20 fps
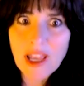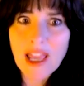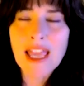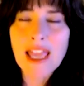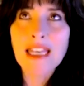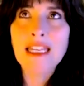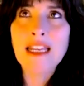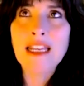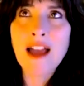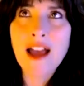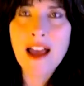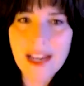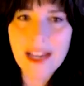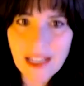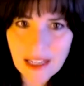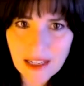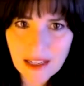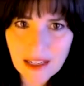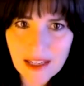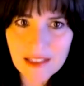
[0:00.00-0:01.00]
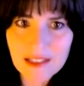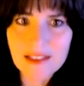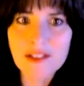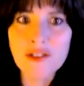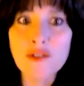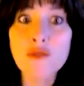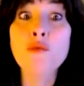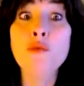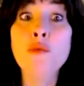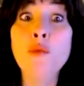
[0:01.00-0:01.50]
at guiding us
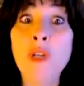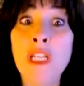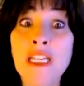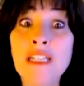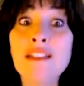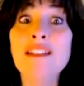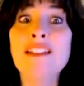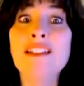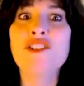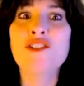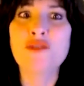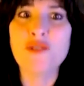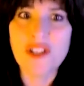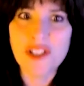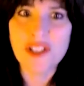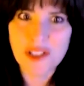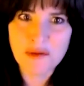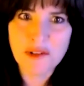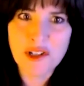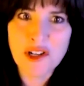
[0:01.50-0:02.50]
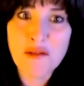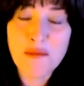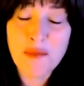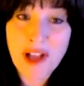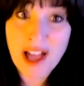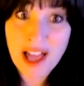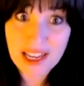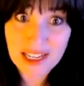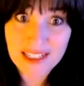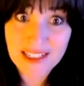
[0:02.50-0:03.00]
to really trust what our
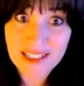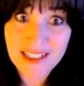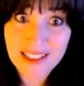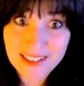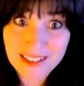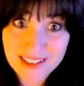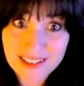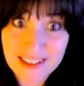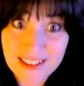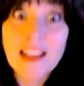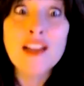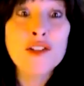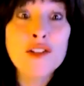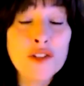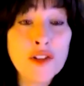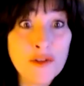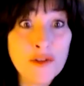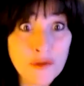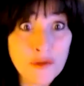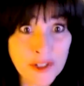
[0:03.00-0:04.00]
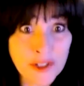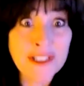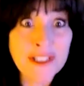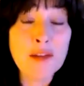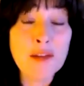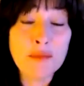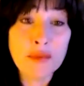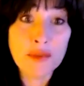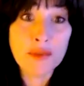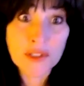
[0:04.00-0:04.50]
body needs. So for
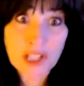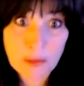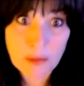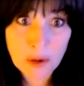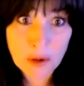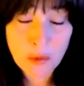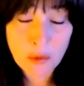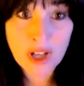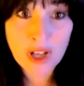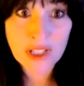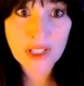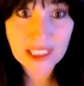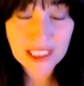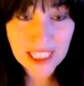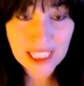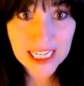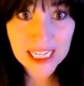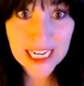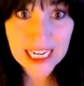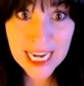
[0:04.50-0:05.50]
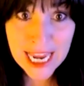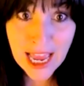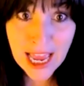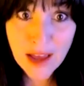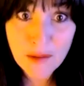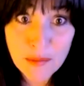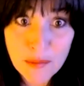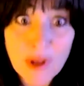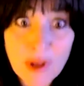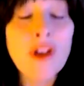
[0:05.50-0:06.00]
example, someone wants to take a nap,
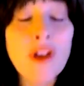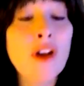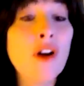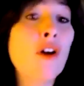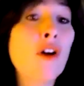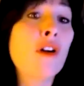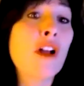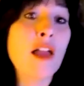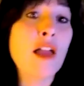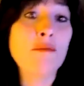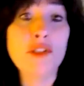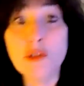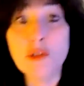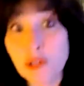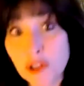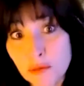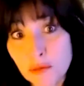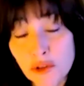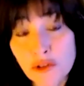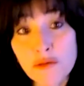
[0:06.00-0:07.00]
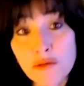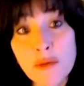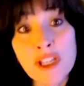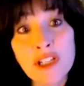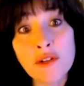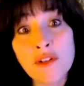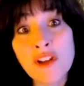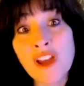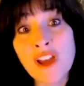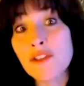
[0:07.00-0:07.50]
or I'm doing movement,
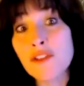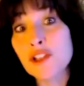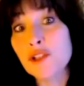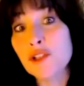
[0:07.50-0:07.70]
you have this